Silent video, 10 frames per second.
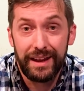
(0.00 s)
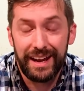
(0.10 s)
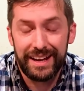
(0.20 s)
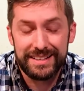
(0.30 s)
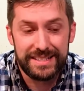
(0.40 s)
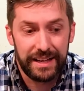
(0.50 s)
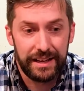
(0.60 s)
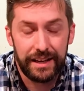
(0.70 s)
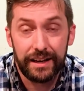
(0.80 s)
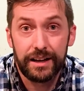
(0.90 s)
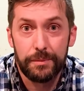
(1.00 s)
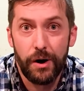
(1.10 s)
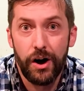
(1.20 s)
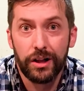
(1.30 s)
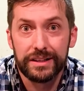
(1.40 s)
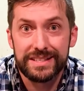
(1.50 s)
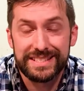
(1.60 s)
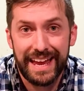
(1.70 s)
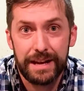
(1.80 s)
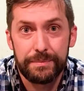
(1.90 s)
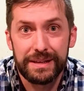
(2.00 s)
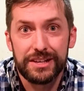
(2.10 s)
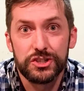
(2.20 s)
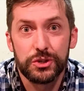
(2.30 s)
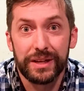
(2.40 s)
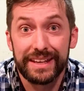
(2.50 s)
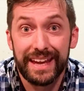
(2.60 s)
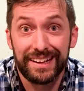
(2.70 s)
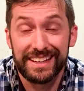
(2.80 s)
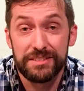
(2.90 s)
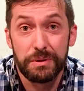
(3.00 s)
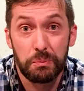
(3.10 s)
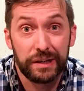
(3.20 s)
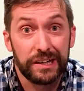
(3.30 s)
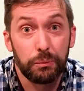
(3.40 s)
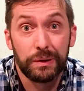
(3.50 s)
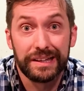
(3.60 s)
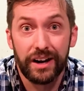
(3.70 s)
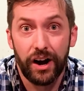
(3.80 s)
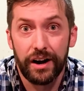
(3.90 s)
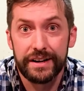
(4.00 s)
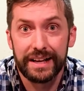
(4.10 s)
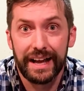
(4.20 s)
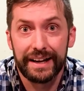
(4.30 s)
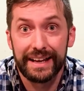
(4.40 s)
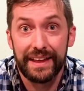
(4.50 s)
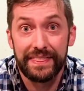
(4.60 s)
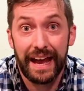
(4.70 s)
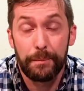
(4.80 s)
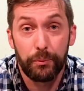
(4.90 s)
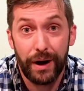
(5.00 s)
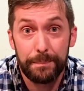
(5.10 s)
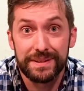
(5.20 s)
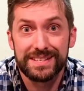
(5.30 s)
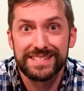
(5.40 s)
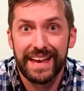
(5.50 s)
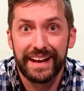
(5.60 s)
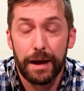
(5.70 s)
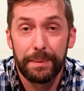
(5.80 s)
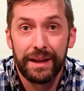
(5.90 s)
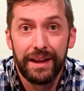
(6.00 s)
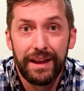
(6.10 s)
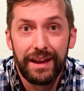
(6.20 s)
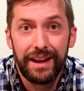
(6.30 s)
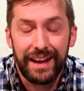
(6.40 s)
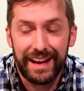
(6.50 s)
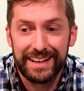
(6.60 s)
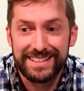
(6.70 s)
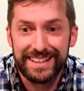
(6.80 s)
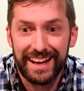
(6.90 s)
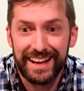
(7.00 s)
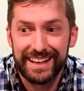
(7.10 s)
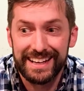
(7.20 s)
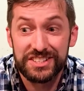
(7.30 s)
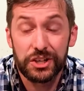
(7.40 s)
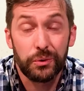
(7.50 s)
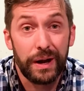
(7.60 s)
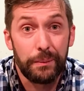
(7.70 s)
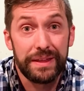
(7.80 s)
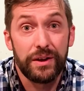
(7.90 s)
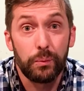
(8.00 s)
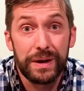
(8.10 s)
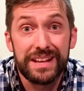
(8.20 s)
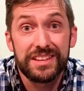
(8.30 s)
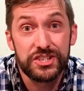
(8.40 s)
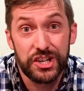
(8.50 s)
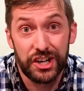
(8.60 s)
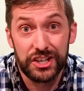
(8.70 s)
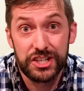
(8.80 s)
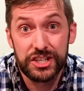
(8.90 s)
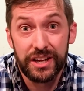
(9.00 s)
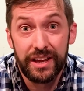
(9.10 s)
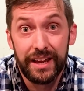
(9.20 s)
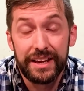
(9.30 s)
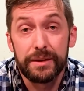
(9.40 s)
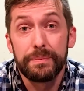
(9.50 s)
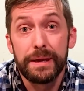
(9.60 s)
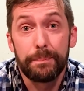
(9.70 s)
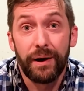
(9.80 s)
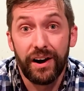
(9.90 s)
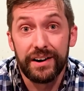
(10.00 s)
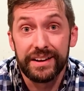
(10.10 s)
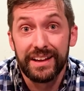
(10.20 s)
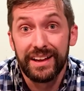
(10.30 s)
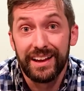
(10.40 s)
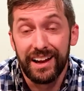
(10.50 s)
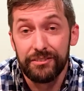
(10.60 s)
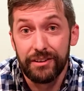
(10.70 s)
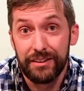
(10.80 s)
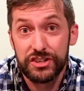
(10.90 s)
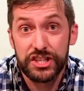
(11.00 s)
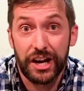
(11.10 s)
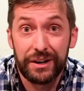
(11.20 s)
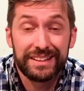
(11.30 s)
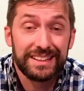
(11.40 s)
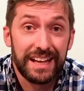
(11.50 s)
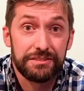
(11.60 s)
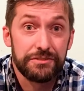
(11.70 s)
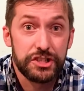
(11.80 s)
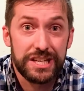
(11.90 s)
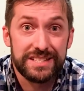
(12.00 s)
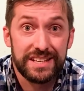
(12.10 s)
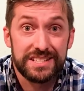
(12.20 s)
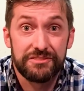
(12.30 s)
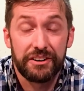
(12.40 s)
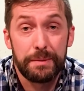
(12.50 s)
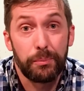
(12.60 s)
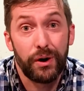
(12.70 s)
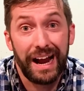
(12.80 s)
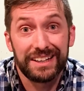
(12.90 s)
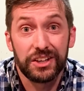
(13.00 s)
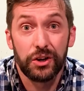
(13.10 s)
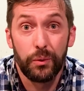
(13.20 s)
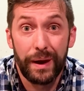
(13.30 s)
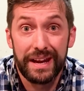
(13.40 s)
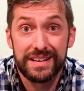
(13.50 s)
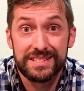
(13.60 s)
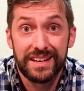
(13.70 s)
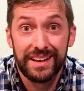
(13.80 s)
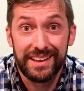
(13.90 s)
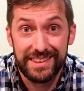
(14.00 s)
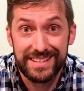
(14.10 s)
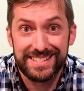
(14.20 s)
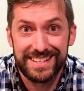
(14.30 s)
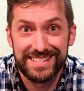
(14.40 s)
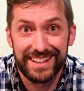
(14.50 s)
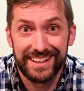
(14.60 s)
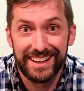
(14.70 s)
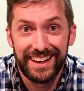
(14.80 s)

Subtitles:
And Kamal and Sanmi and June and Kelly have been working really hard to kind of get that prepped and set up. And it's a great way that we, the church, can be a part of sharing the love of Jesus in very practical ways this season.